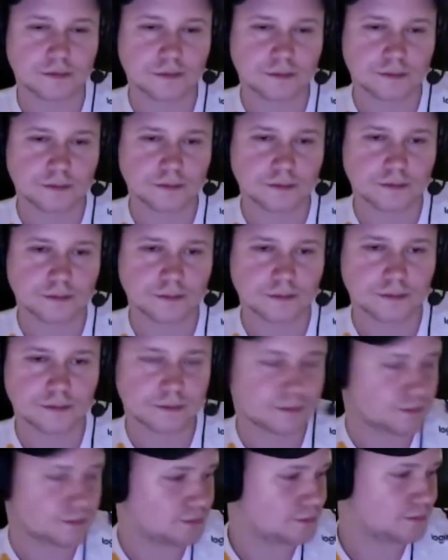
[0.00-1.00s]

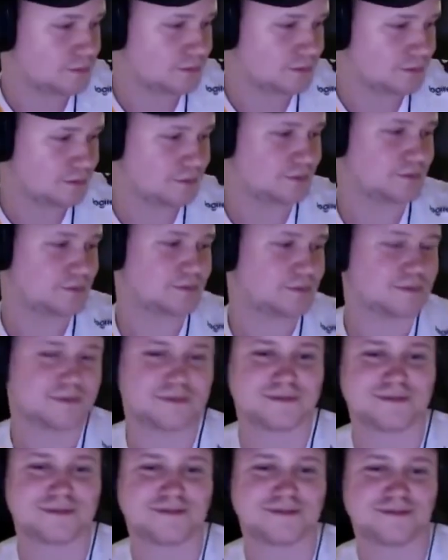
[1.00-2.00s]

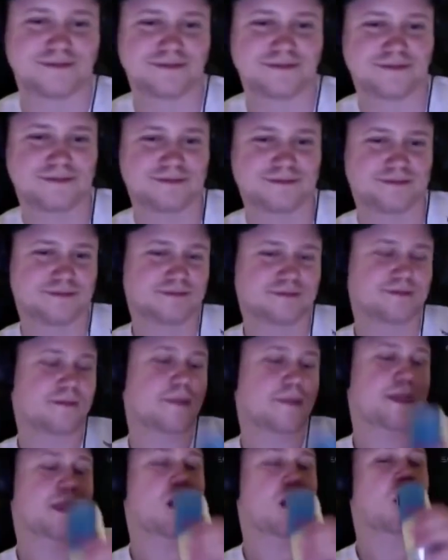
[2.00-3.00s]

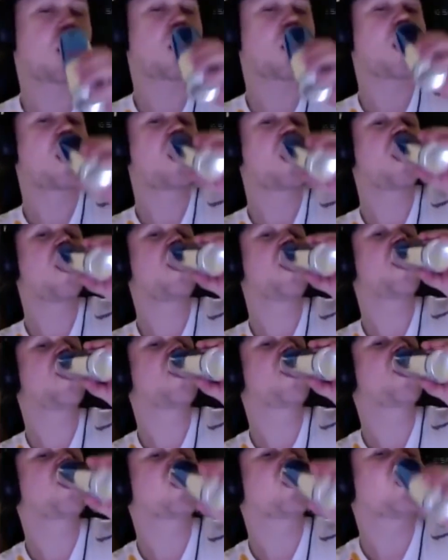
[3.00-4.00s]

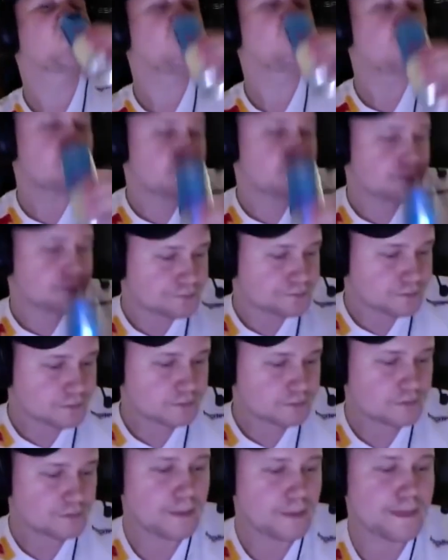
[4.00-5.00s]

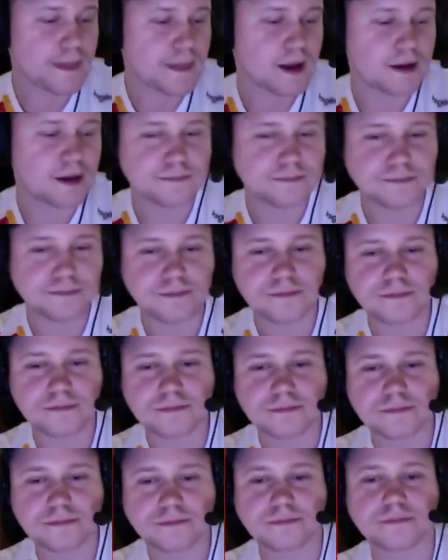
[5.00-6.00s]

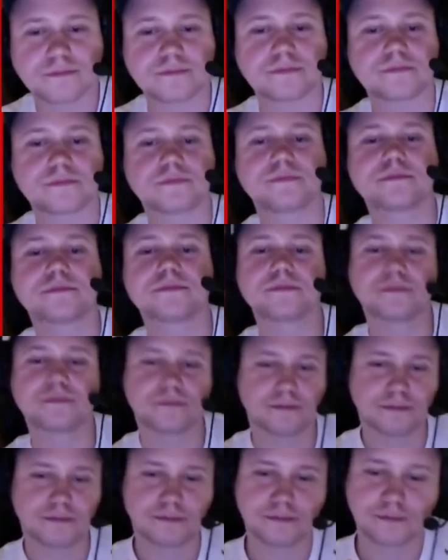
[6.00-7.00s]

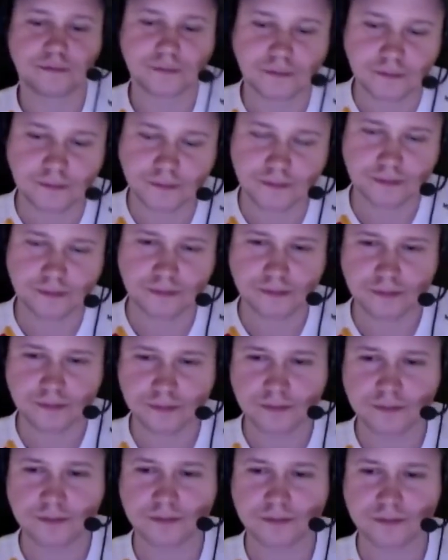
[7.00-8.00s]
(silent)